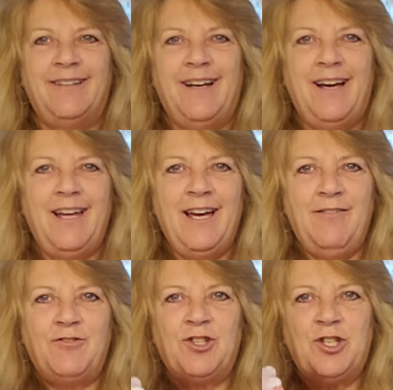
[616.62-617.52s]
I
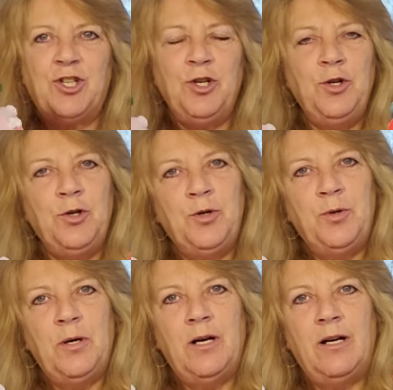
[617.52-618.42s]
have
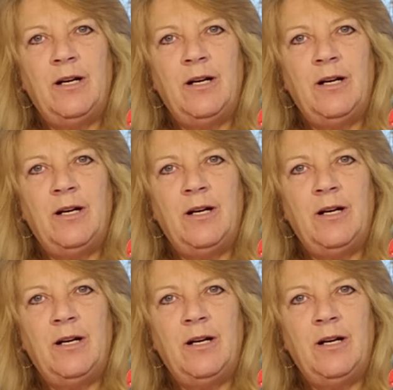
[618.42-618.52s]
2